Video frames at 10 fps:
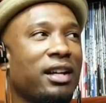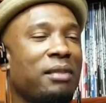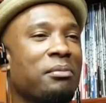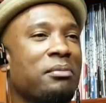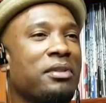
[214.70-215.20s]

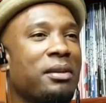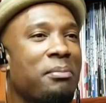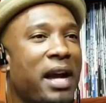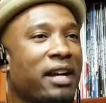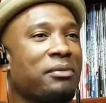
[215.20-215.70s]
in the
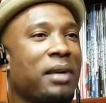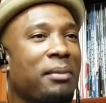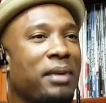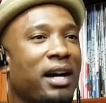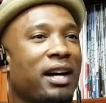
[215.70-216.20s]
back of
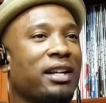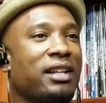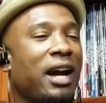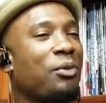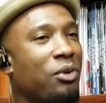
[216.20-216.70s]
my
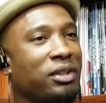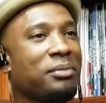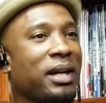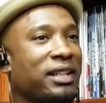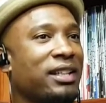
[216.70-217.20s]
mind, I
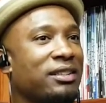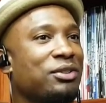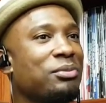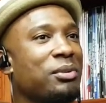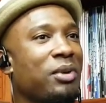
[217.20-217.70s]
wanted my
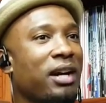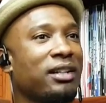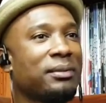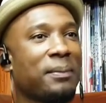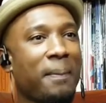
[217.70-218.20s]
kids to be bright,
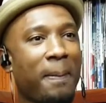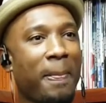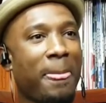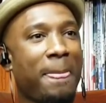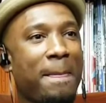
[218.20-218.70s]

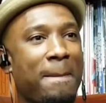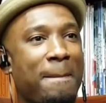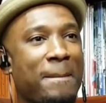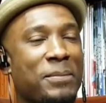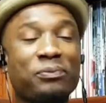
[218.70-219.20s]

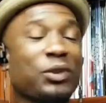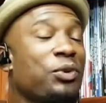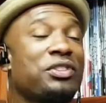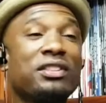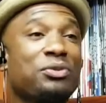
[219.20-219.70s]

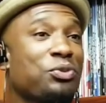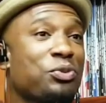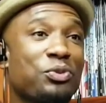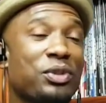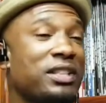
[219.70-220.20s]
which is
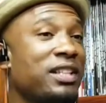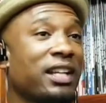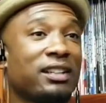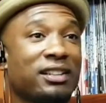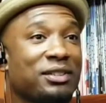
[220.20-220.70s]

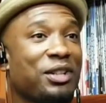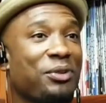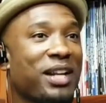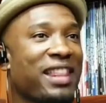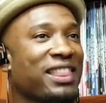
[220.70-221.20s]
ridiculous.
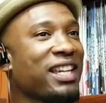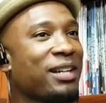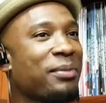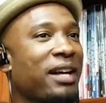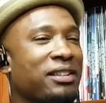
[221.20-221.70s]
When I
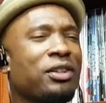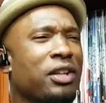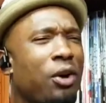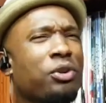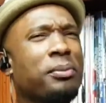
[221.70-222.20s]
think about,
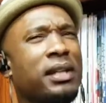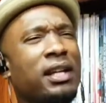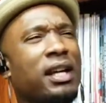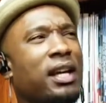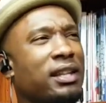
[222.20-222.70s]
the older
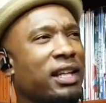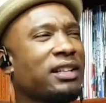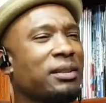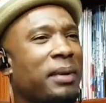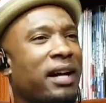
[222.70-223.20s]
me
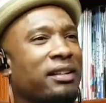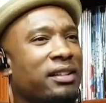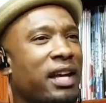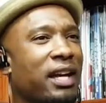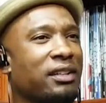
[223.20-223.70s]
thinks
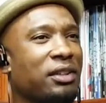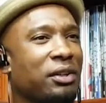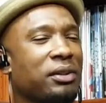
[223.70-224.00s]
about that,